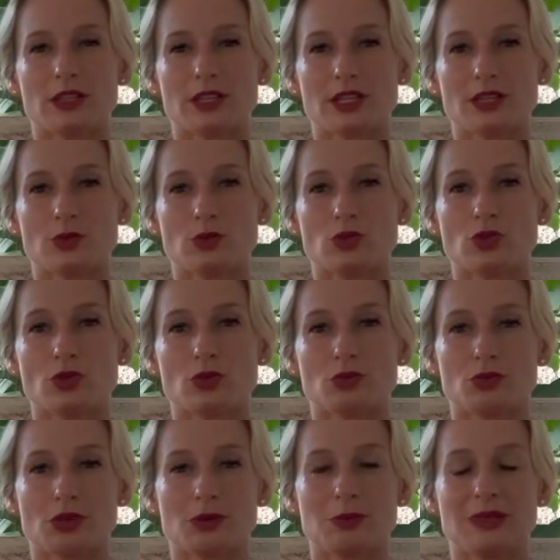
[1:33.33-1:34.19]
that you don't
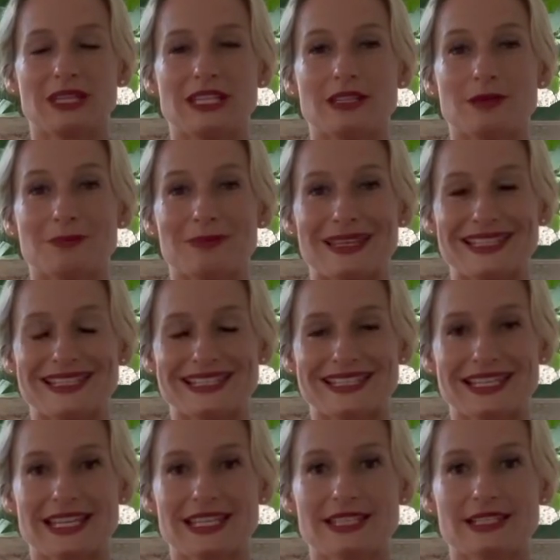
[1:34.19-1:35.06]
repeat the
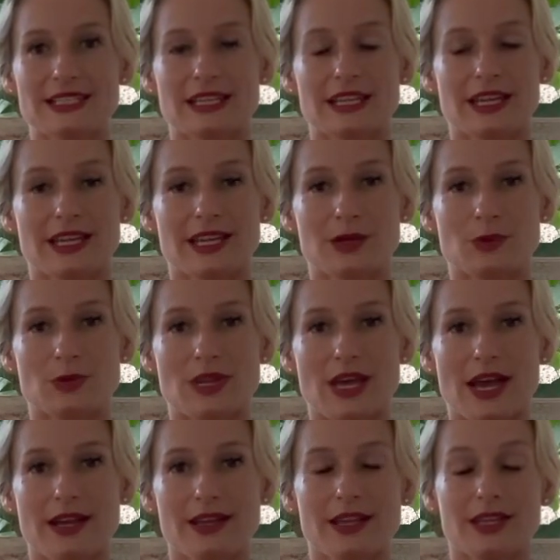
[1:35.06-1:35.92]
mistakes that I have done,